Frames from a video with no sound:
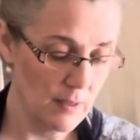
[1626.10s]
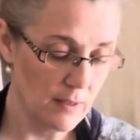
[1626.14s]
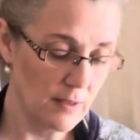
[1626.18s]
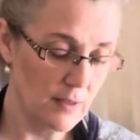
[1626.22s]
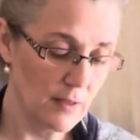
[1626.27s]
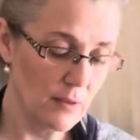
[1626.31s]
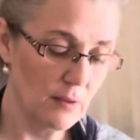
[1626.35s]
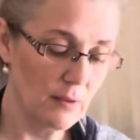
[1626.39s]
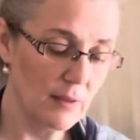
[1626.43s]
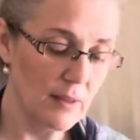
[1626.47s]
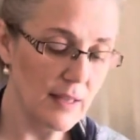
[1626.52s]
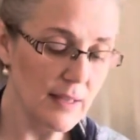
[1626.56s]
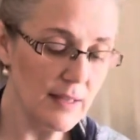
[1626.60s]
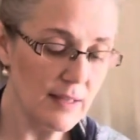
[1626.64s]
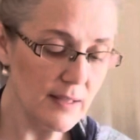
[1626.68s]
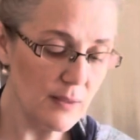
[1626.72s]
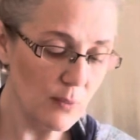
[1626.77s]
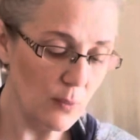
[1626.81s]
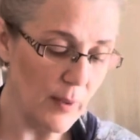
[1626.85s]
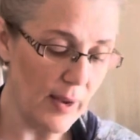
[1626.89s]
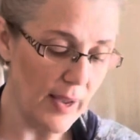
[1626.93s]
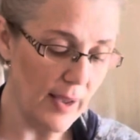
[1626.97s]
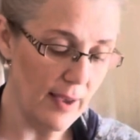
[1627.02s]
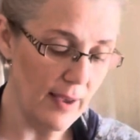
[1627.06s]
So this
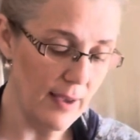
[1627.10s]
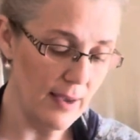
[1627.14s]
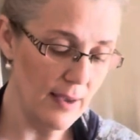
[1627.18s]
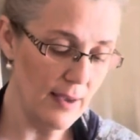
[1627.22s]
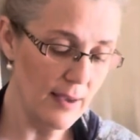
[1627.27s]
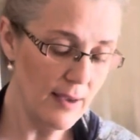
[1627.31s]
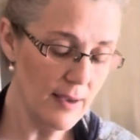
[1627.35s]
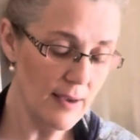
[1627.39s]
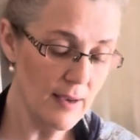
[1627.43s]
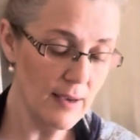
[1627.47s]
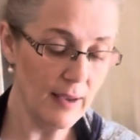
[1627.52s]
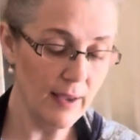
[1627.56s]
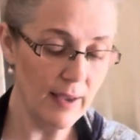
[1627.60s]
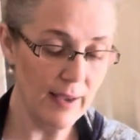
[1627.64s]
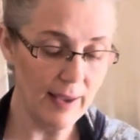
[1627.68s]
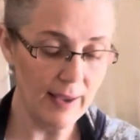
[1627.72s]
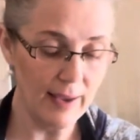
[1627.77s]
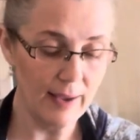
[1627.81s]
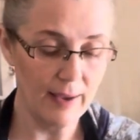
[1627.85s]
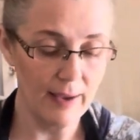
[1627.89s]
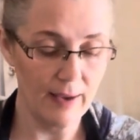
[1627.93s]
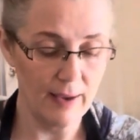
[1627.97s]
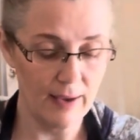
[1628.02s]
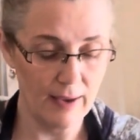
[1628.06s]
way,
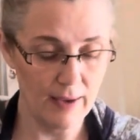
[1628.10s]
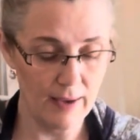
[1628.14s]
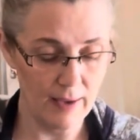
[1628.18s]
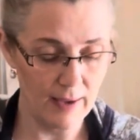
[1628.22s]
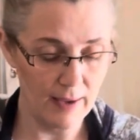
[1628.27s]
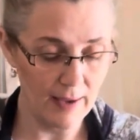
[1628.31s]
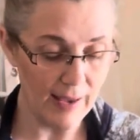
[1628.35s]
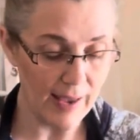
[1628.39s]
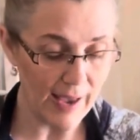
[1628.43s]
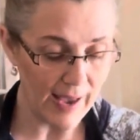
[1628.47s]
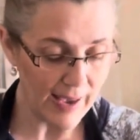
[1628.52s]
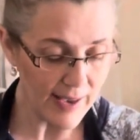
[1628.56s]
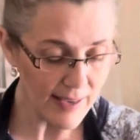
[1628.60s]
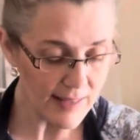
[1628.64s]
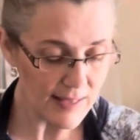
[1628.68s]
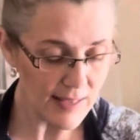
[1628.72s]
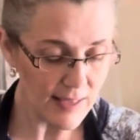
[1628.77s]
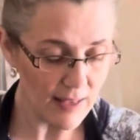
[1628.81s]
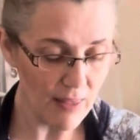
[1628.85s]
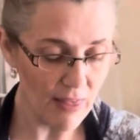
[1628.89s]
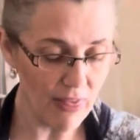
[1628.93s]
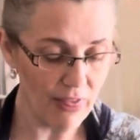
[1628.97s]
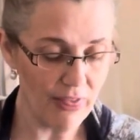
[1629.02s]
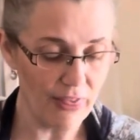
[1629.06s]
as
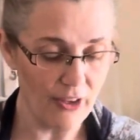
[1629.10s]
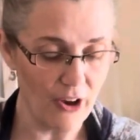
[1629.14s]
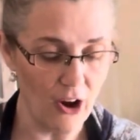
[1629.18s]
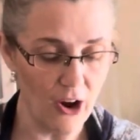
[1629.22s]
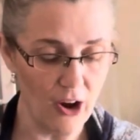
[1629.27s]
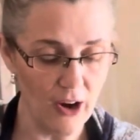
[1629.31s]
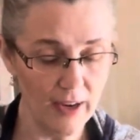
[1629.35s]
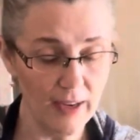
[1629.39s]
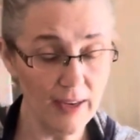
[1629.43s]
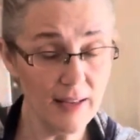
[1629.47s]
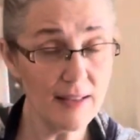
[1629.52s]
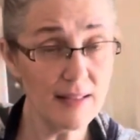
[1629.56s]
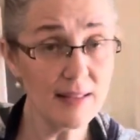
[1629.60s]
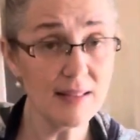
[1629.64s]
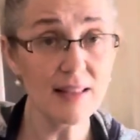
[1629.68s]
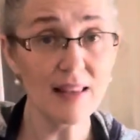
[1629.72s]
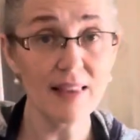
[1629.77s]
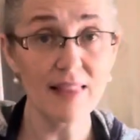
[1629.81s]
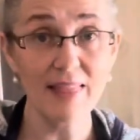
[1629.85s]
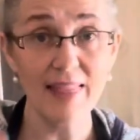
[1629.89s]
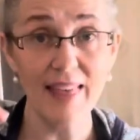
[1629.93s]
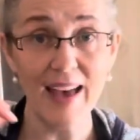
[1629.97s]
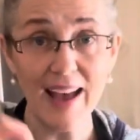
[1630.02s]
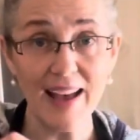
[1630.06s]
it thaws,
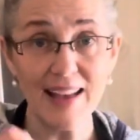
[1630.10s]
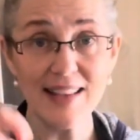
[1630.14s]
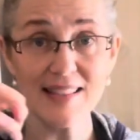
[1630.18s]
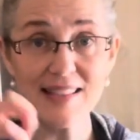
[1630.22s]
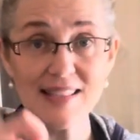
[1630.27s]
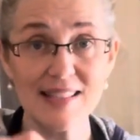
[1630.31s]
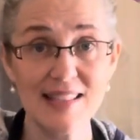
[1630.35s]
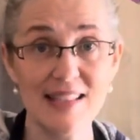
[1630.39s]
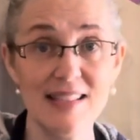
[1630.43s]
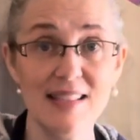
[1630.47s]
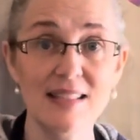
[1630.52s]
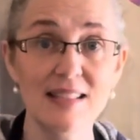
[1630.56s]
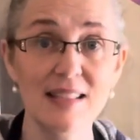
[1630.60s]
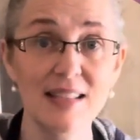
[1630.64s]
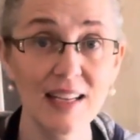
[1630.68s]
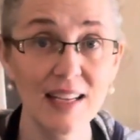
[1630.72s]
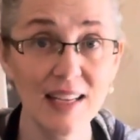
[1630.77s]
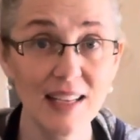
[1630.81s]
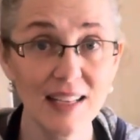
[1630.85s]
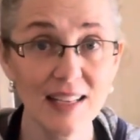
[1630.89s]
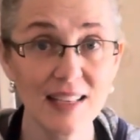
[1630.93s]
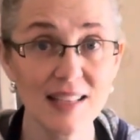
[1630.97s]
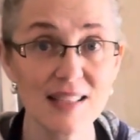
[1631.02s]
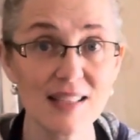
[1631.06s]
that
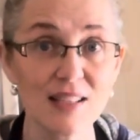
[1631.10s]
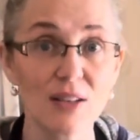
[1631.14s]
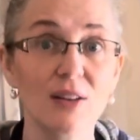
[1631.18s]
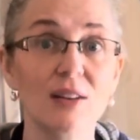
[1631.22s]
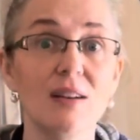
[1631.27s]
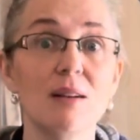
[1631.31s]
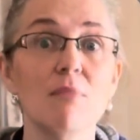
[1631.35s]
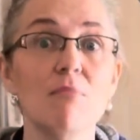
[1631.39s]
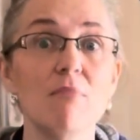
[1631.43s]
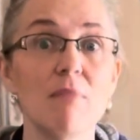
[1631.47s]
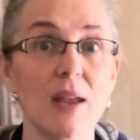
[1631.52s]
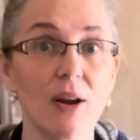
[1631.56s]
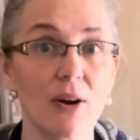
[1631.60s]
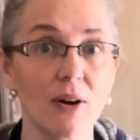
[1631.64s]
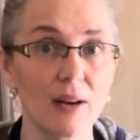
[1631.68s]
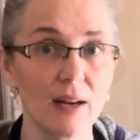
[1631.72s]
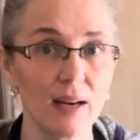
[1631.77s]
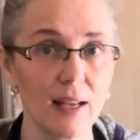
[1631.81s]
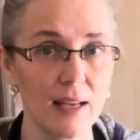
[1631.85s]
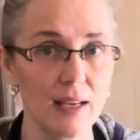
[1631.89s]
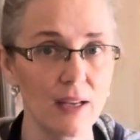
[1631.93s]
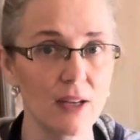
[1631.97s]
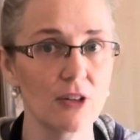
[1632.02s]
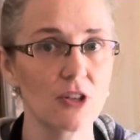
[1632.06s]
seasoning is going to
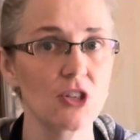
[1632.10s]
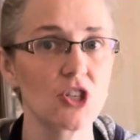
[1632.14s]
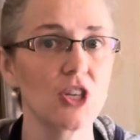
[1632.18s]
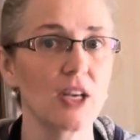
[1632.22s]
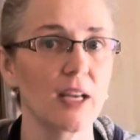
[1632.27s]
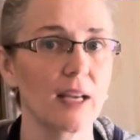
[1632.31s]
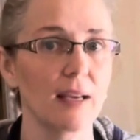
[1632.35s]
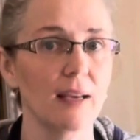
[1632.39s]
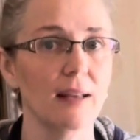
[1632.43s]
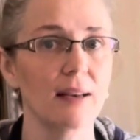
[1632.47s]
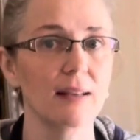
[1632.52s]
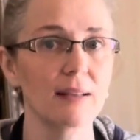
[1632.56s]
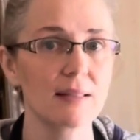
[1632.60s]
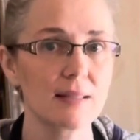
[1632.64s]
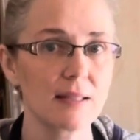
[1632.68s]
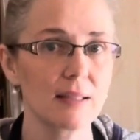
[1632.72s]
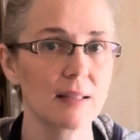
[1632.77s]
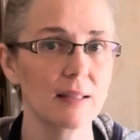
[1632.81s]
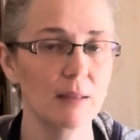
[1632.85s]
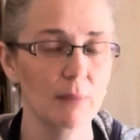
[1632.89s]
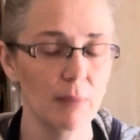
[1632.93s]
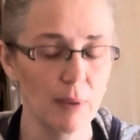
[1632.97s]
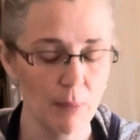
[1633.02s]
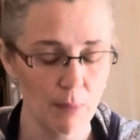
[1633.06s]
marinate your chicken. It's
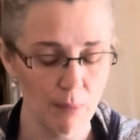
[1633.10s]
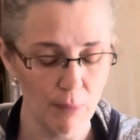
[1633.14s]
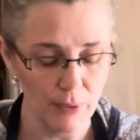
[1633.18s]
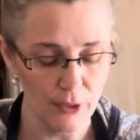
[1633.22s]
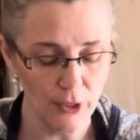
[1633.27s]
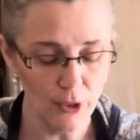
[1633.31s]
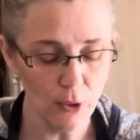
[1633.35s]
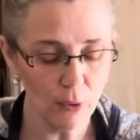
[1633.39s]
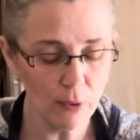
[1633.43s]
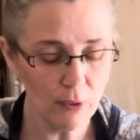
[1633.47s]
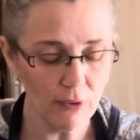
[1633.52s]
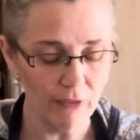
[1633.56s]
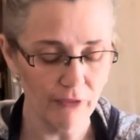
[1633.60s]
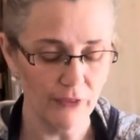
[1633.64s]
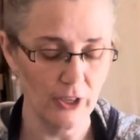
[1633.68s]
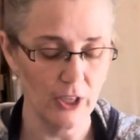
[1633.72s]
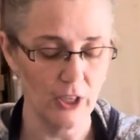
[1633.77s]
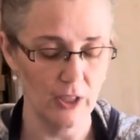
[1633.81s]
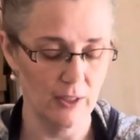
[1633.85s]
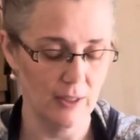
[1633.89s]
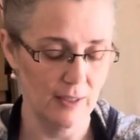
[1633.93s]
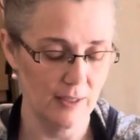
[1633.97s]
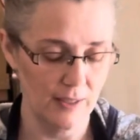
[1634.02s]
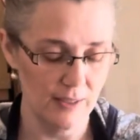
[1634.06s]
going to be beautiful.
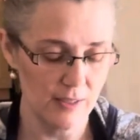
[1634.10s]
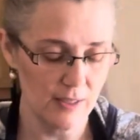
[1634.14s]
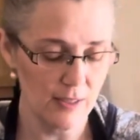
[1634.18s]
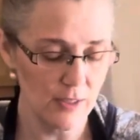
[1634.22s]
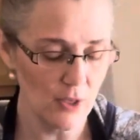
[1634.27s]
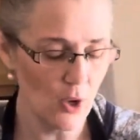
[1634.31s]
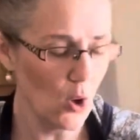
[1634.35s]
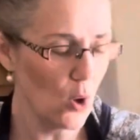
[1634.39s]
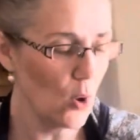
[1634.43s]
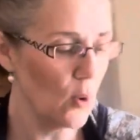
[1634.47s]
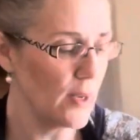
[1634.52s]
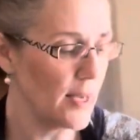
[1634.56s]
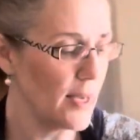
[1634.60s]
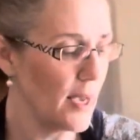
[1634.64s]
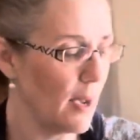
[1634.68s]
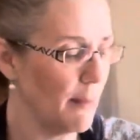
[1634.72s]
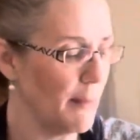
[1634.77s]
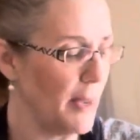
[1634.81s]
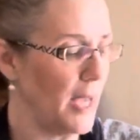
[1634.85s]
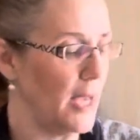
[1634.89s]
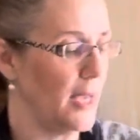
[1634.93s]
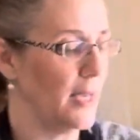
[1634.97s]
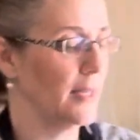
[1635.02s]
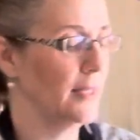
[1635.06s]
So
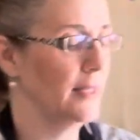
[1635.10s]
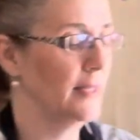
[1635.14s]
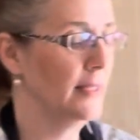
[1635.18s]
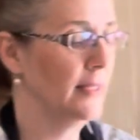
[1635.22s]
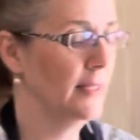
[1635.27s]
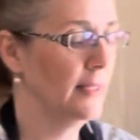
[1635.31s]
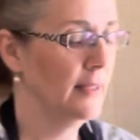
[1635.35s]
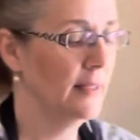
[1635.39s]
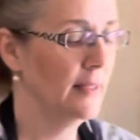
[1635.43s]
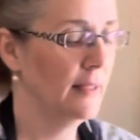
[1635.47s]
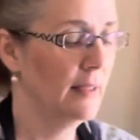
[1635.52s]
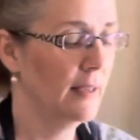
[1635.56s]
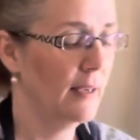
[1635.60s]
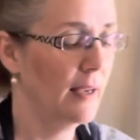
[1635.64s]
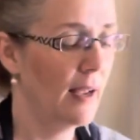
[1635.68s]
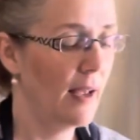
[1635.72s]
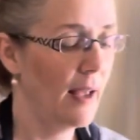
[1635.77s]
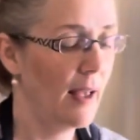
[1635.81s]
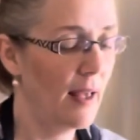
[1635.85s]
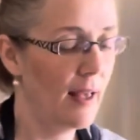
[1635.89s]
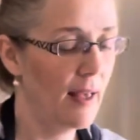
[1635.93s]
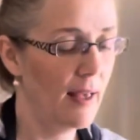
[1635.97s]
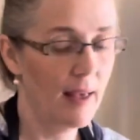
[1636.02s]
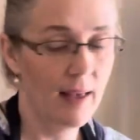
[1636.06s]
yummy.
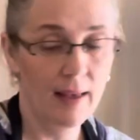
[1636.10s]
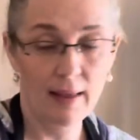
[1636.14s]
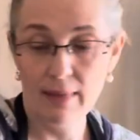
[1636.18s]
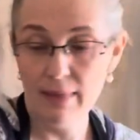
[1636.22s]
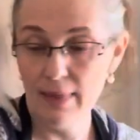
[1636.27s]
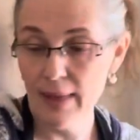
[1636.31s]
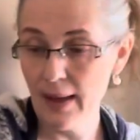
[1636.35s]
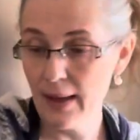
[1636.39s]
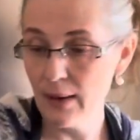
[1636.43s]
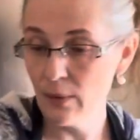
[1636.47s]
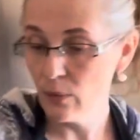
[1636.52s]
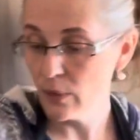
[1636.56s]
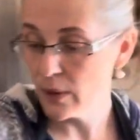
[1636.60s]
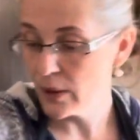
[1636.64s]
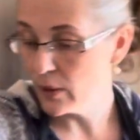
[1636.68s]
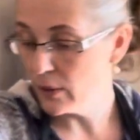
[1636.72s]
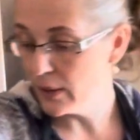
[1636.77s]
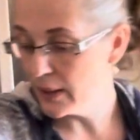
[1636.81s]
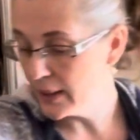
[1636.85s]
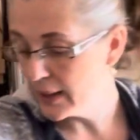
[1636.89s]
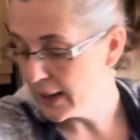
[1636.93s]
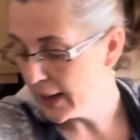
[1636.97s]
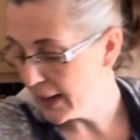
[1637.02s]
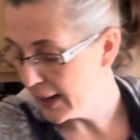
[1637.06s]
And then we're
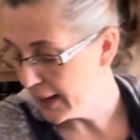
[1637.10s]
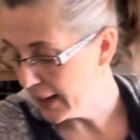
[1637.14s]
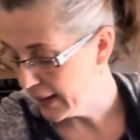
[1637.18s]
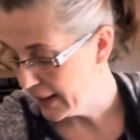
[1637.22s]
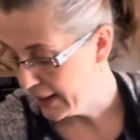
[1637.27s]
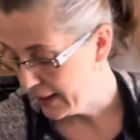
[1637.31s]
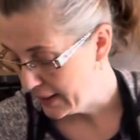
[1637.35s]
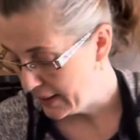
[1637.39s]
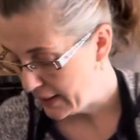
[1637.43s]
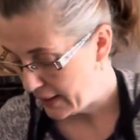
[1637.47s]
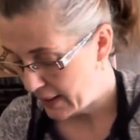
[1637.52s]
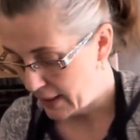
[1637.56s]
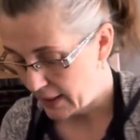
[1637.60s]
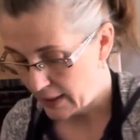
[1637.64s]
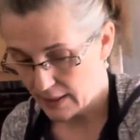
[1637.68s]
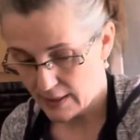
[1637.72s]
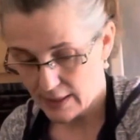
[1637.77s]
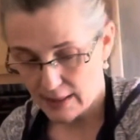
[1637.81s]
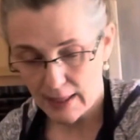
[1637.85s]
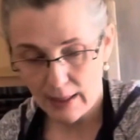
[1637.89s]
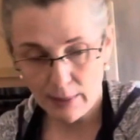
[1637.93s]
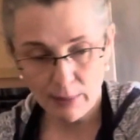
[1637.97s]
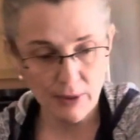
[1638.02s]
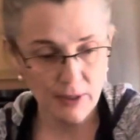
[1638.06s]
going to add a
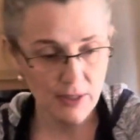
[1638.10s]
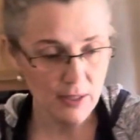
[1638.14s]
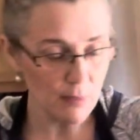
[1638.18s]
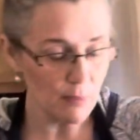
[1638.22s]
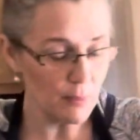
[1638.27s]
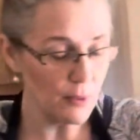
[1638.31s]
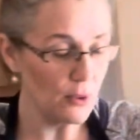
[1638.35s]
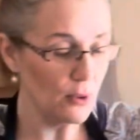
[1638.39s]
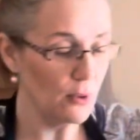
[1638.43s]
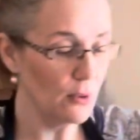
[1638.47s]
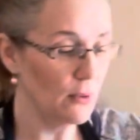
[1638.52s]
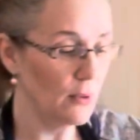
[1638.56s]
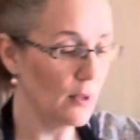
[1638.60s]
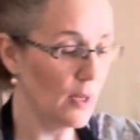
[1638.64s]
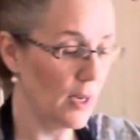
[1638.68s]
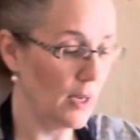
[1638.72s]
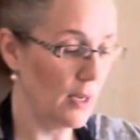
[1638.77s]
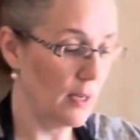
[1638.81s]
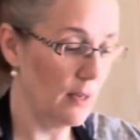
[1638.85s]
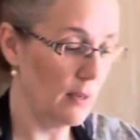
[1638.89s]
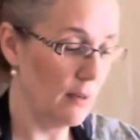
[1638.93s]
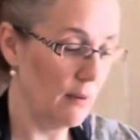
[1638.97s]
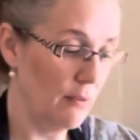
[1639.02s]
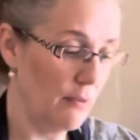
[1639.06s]
tablespoon
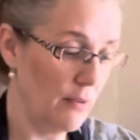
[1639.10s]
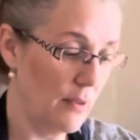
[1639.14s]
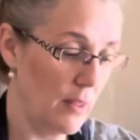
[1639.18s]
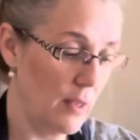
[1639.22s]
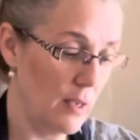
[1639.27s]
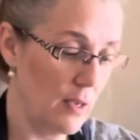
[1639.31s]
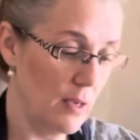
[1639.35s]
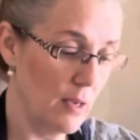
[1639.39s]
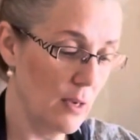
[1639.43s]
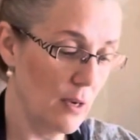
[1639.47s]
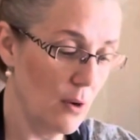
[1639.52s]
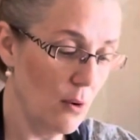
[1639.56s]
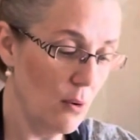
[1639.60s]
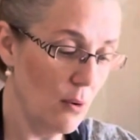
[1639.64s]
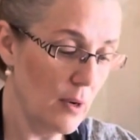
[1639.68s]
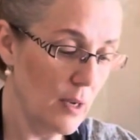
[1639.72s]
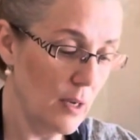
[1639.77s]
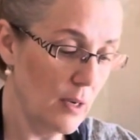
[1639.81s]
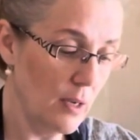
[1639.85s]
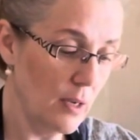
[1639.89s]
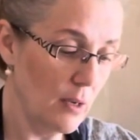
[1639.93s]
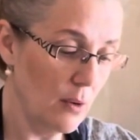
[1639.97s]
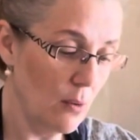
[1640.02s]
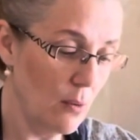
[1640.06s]
of the
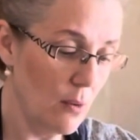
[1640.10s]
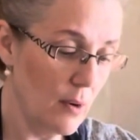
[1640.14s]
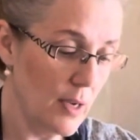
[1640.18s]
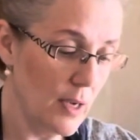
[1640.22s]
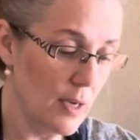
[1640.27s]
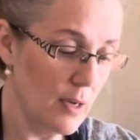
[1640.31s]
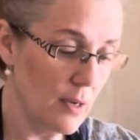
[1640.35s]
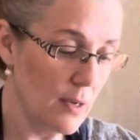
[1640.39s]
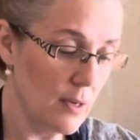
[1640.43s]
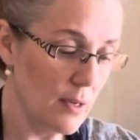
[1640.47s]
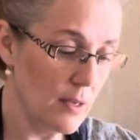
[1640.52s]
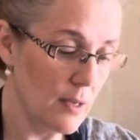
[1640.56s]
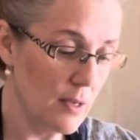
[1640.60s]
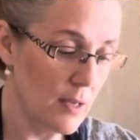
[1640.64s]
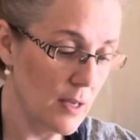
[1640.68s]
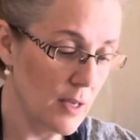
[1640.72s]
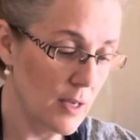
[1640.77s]
coconut oil.